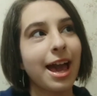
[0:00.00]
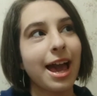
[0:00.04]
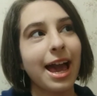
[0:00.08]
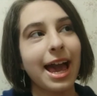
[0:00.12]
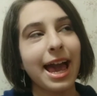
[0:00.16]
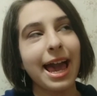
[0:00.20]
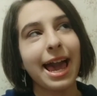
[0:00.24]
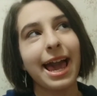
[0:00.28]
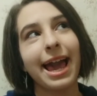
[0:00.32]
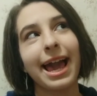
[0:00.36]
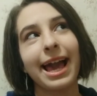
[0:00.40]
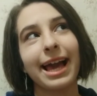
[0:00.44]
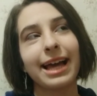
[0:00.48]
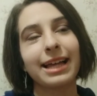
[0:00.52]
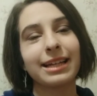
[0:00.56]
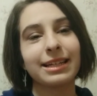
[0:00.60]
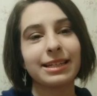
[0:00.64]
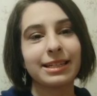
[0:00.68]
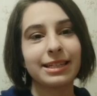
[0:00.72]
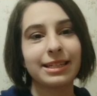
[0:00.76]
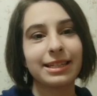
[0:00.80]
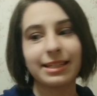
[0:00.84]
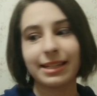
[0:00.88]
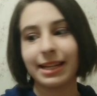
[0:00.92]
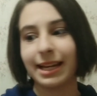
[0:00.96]
and
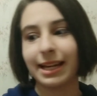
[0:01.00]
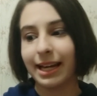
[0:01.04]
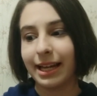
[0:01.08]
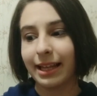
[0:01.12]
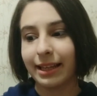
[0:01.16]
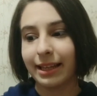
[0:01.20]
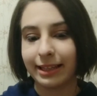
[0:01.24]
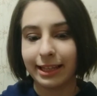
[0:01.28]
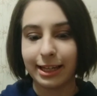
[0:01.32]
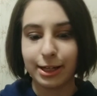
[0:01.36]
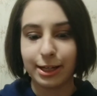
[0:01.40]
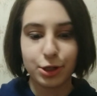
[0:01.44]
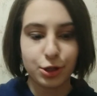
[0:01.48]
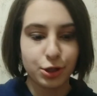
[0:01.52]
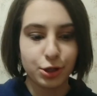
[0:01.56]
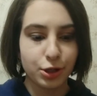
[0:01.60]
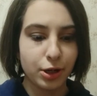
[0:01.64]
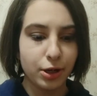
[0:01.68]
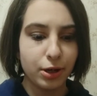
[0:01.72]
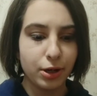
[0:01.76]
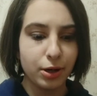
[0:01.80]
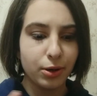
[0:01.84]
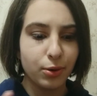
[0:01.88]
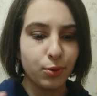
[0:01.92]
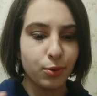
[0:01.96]
they
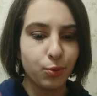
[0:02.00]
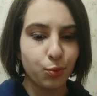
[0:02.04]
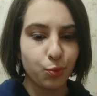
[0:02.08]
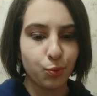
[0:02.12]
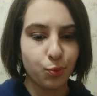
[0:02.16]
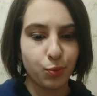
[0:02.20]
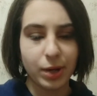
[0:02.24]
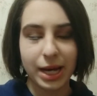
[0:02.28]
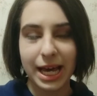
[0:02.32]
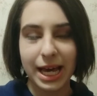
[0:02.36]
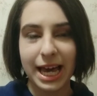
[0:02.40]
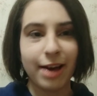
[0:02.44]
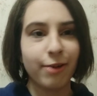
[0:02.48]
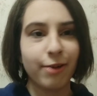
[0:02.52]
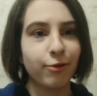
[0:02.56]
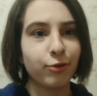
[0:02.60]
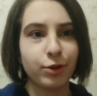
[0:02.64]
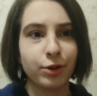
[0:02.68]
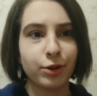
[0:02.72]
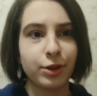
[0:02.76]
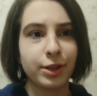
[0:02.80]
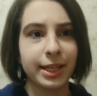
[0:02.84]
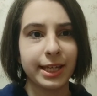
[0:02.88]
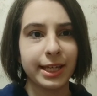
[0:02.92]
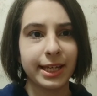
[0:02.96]
show
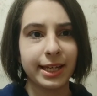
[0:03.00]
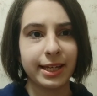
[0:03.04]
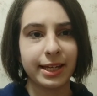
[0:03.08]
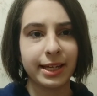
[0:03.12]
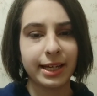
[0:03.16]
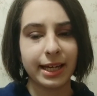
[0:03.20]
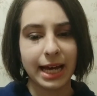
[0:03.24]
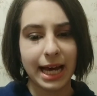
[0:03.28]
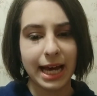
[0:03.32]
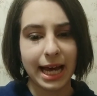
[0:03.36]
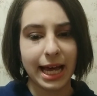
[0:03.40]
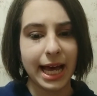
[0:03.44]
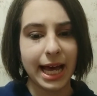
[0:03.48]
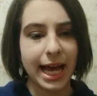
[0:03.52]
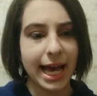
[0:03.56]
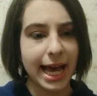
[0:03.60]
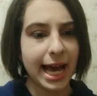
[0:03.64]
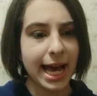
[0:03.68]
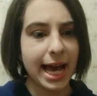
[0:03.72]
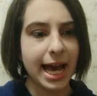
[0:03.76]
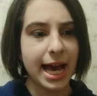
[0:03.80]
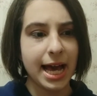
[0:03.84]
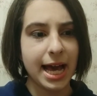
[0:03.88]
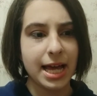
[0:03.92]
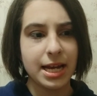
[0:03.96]
everything
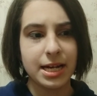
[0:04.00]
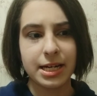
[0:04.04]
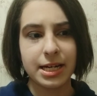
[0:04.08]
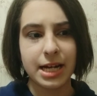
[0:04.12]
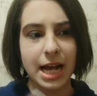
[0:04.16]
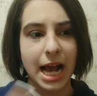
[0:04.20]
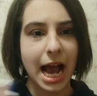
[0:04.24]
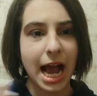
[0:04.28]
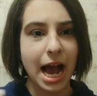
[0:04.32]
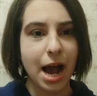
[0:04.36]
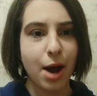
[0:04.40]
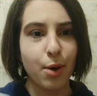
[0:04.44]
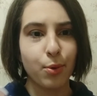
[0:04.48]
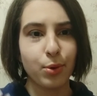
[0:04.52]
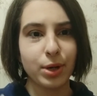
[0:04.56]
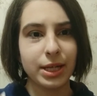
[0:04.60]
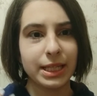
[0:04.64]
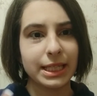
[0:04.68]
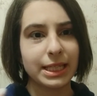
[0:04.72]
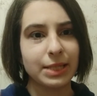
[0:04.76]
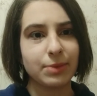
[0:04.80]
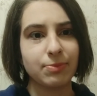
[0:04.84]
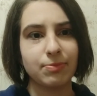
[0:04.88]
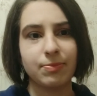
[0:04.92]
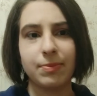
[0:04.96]
and how
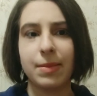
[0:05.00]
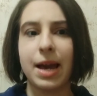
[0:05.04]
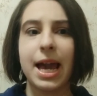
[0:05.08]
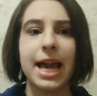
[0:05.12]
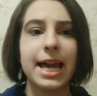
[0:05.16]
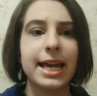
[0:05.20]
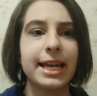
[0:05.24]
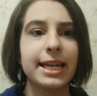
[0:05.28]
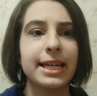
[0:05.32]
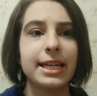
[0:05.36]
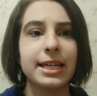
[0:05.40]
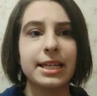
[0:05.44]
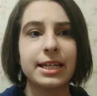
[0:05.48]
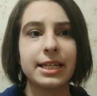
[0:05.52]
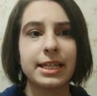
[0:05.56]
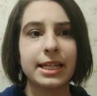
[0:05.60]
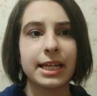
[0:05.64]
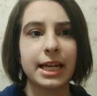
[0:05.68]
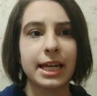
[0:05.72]
it's made,